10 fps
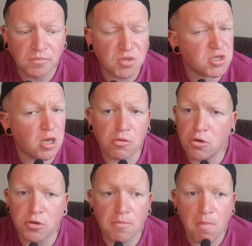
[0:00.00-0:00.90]
Was so
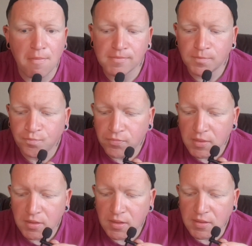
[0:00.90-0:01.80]
good.
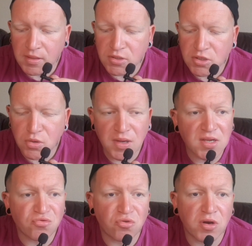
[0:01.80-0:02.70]
It's like 2
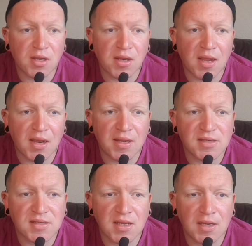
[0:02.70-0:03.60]
years running at
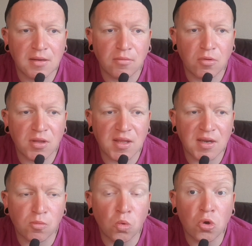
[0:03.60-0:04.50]
NXT where they
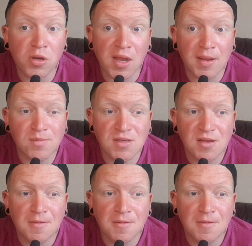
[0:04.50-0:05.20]
had War Games,